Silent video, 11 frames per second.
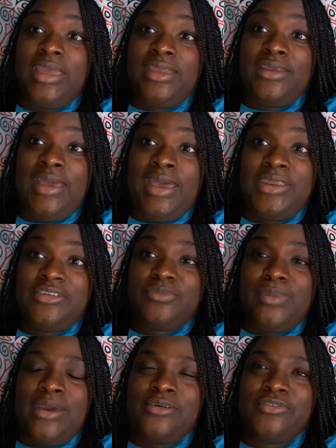like goddess
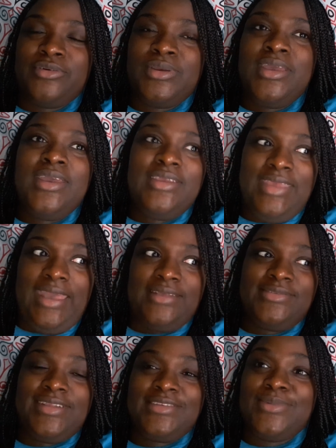powerful.
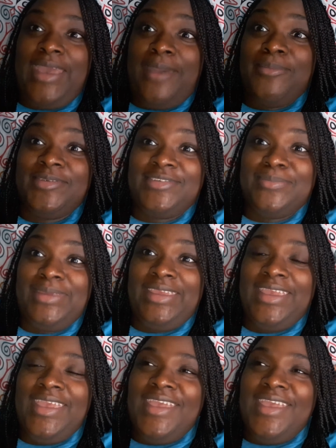Yes, that's what happened to me.